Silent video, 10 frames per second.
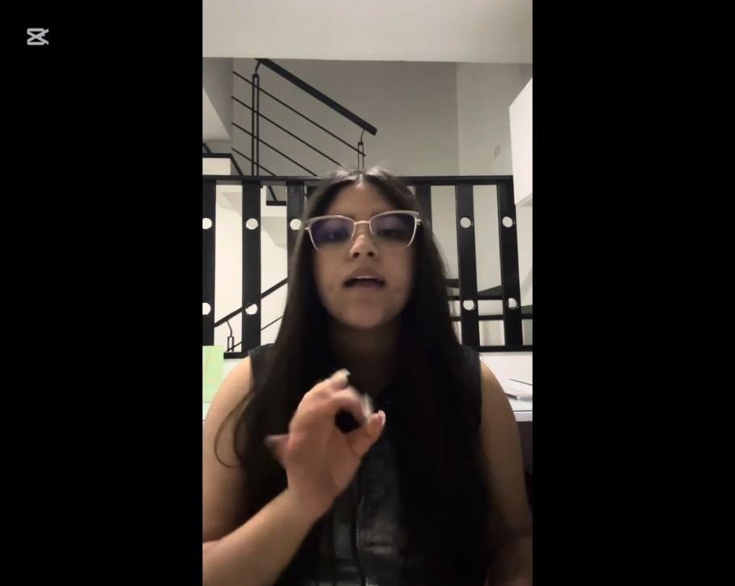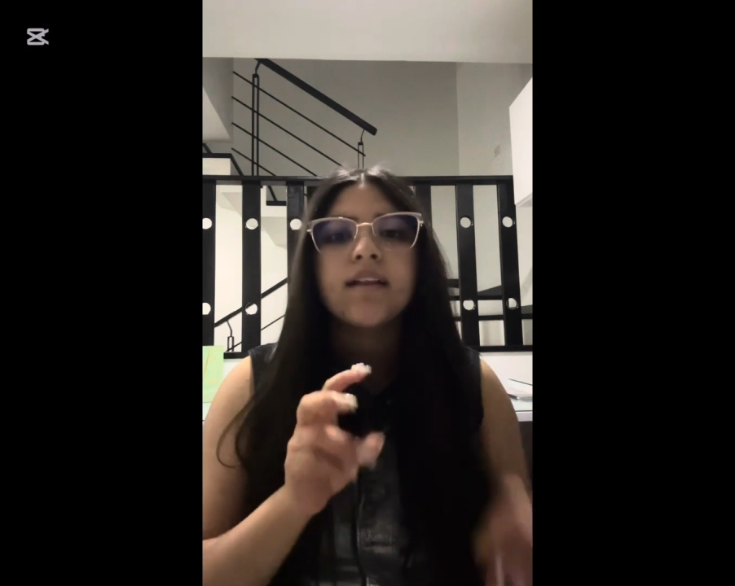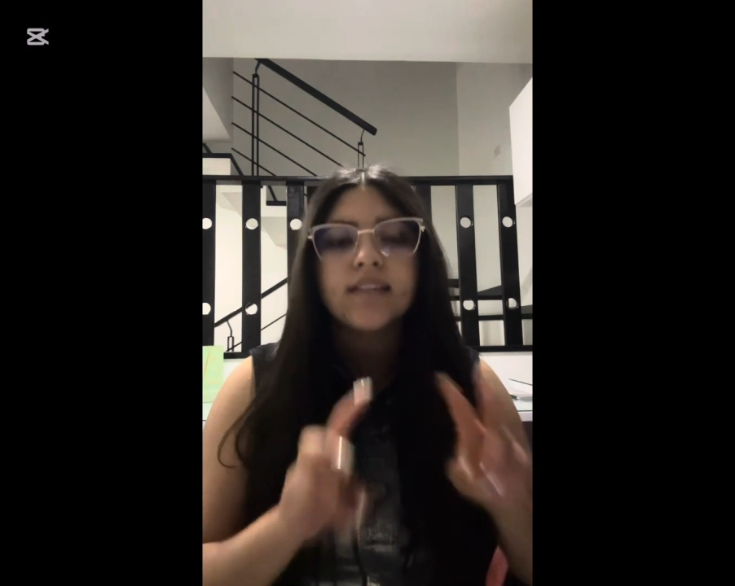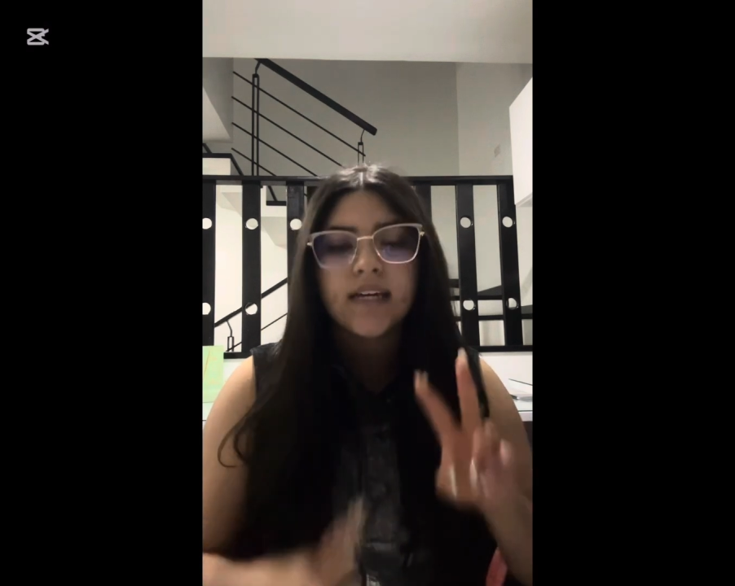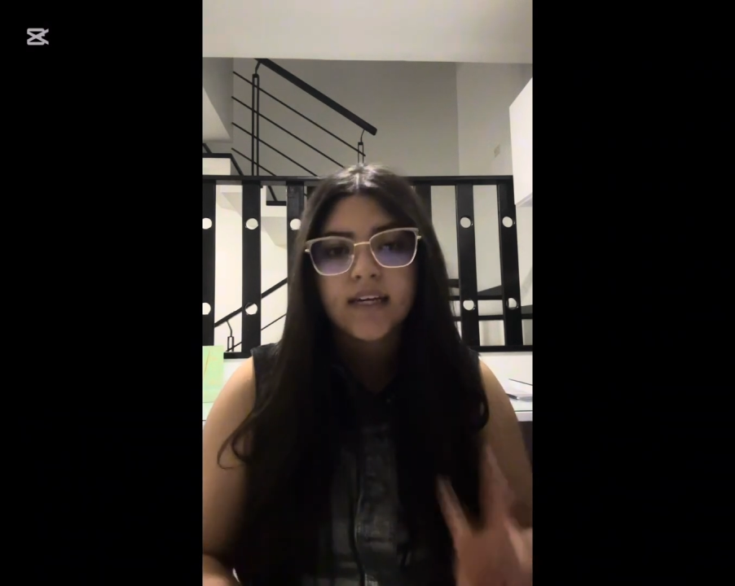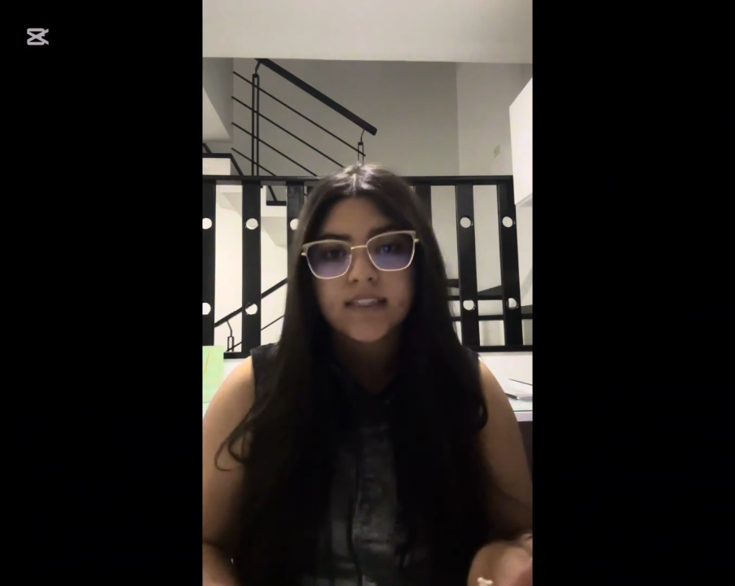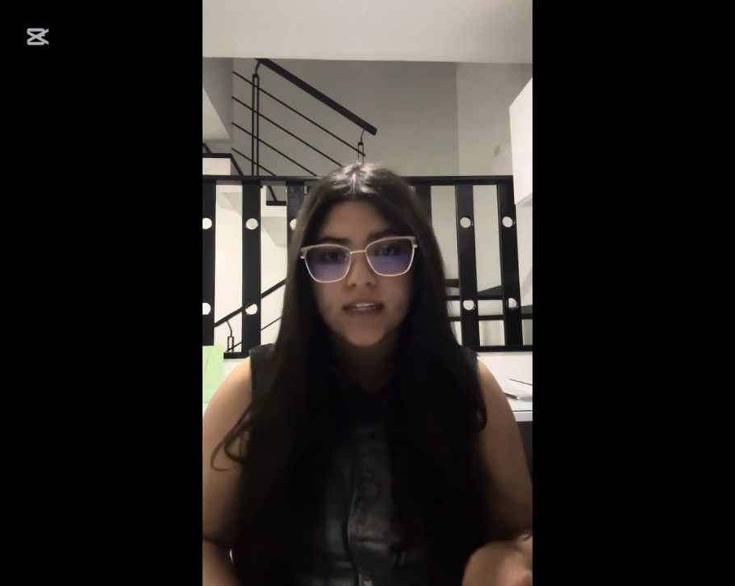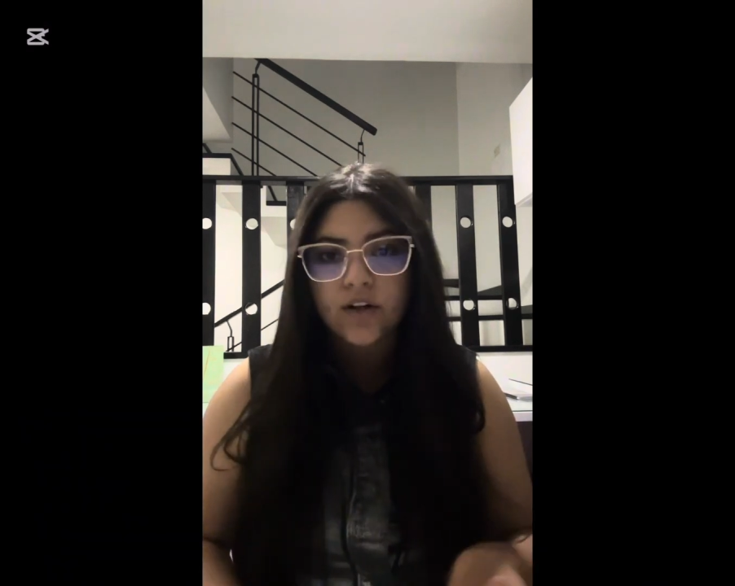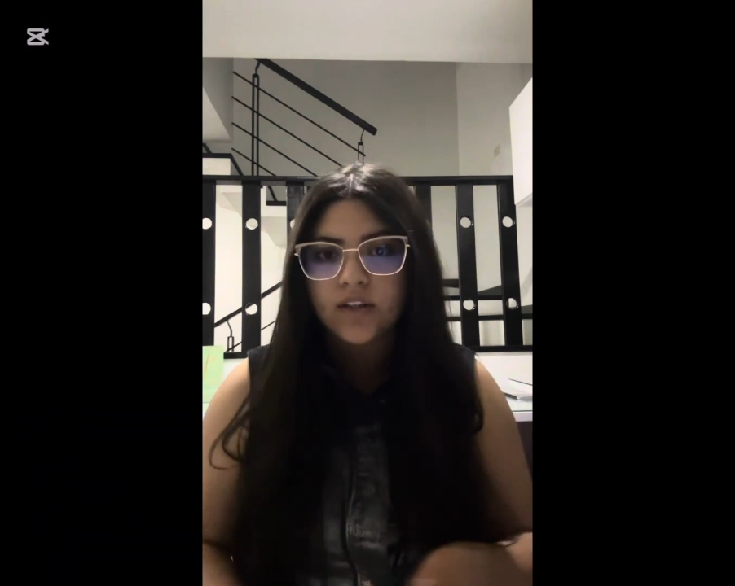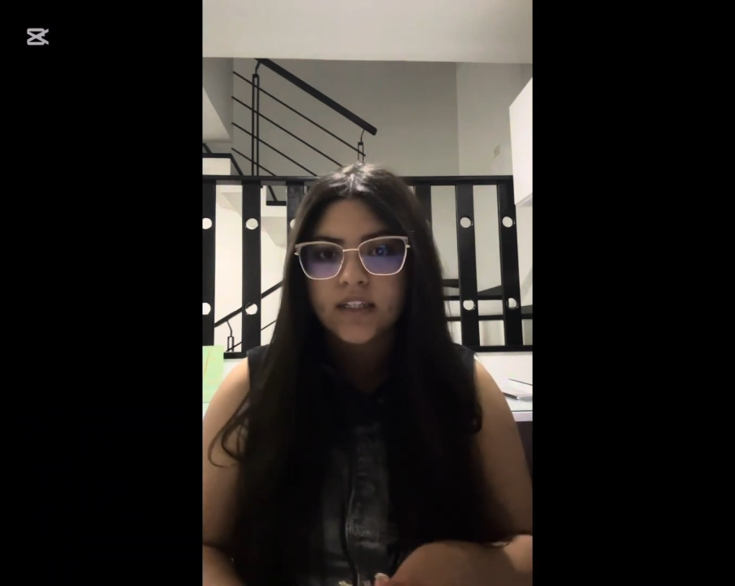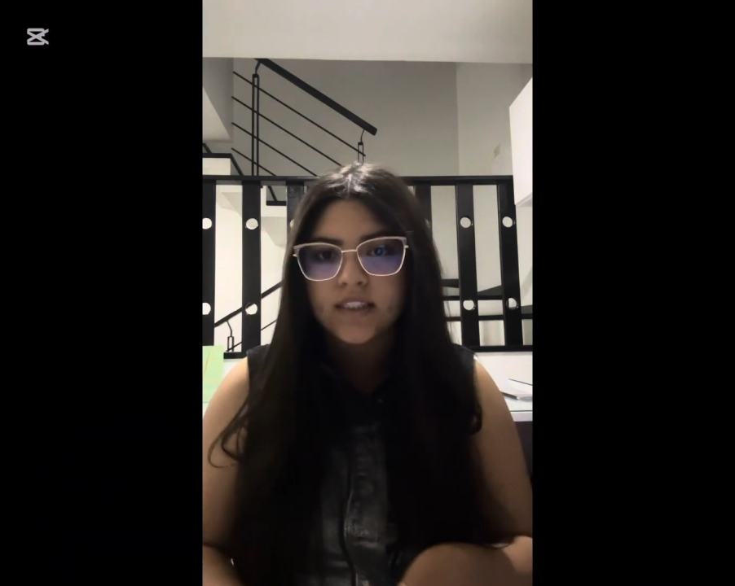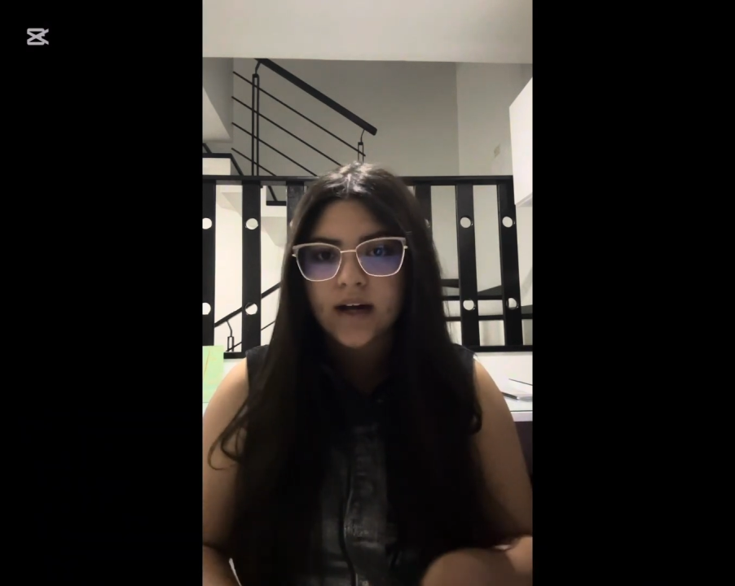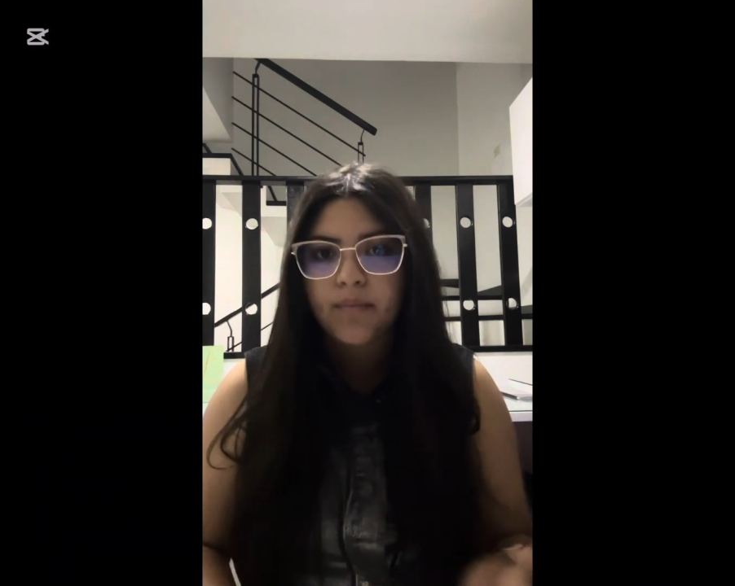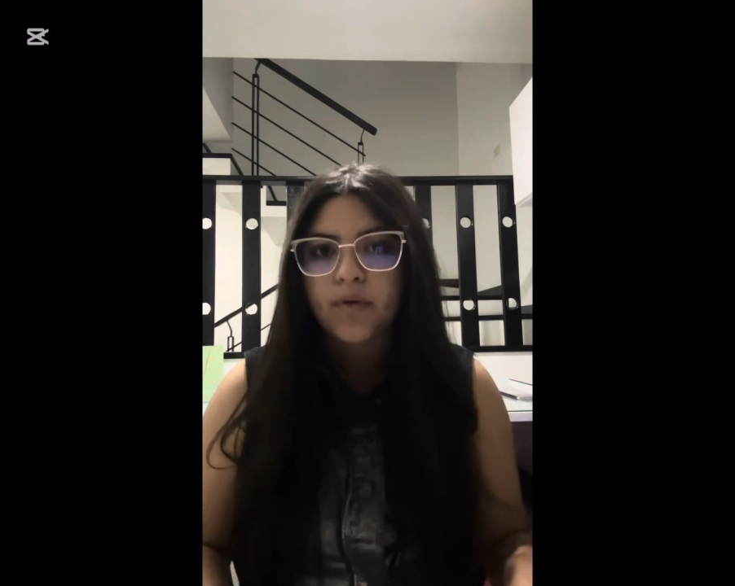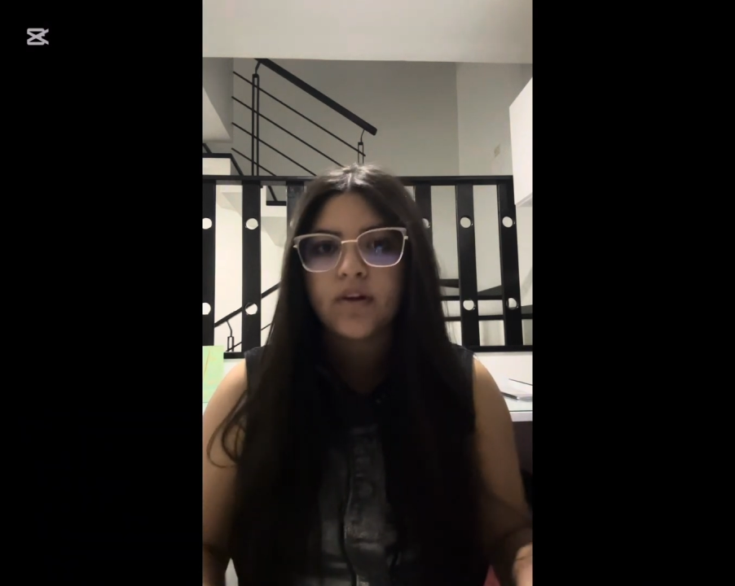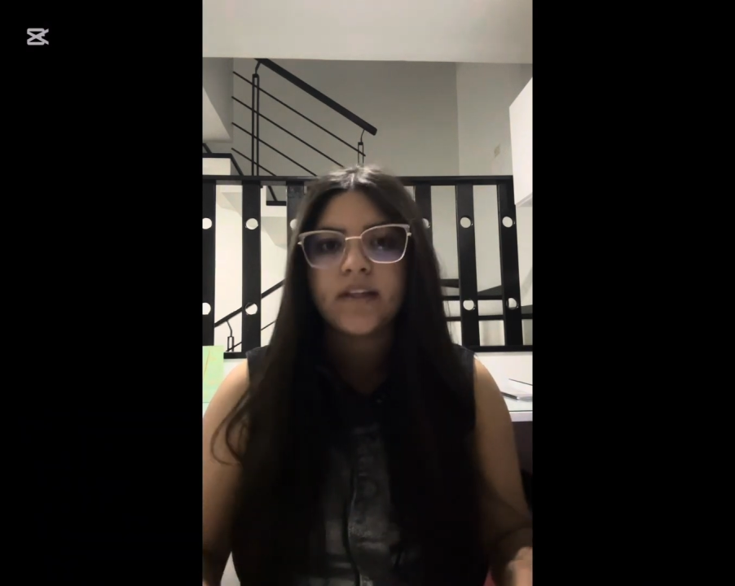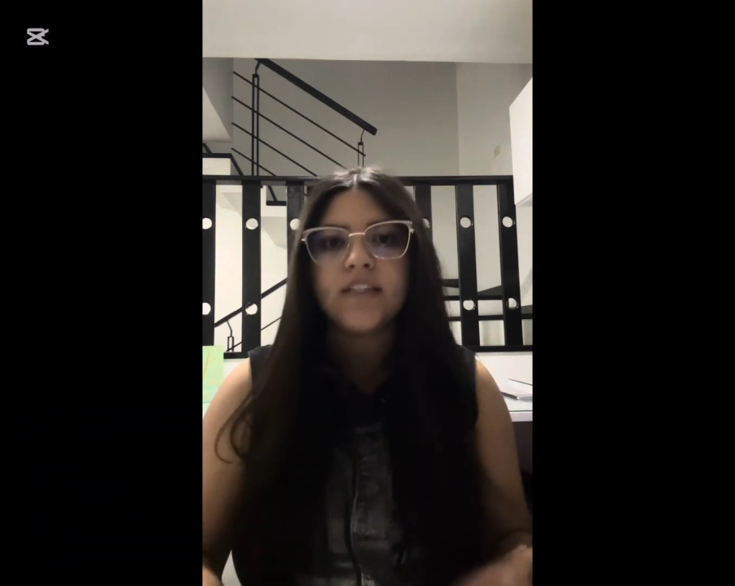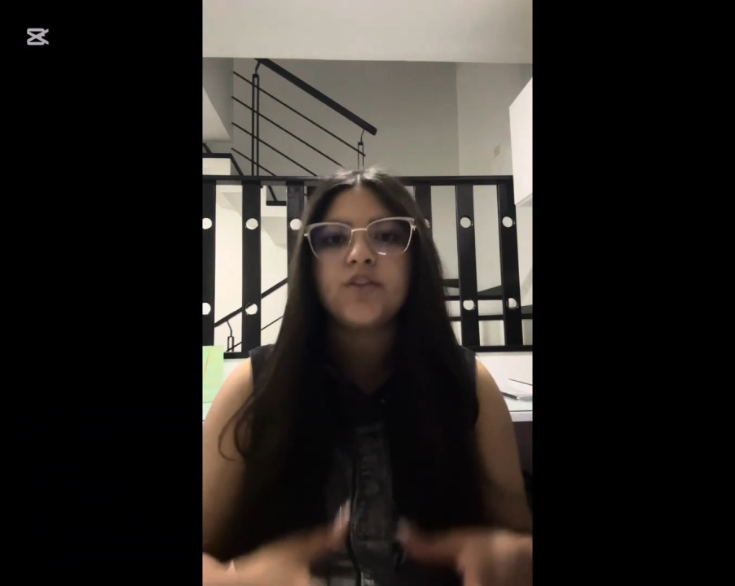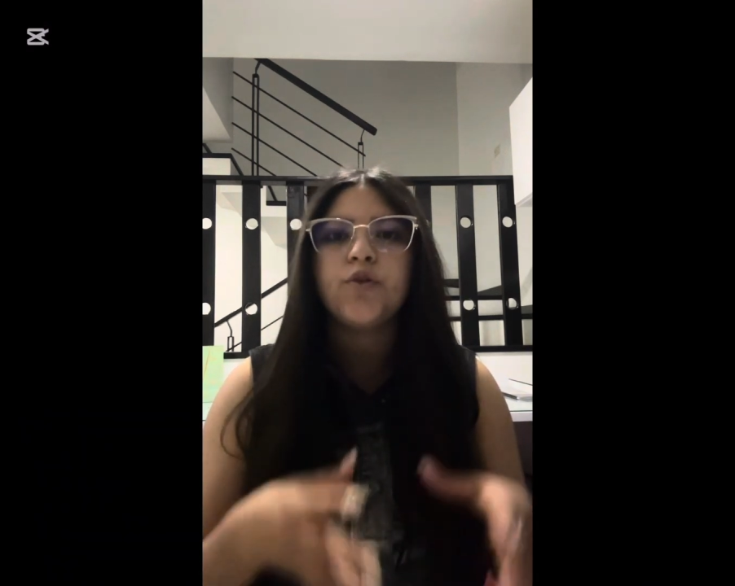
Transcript: The second example is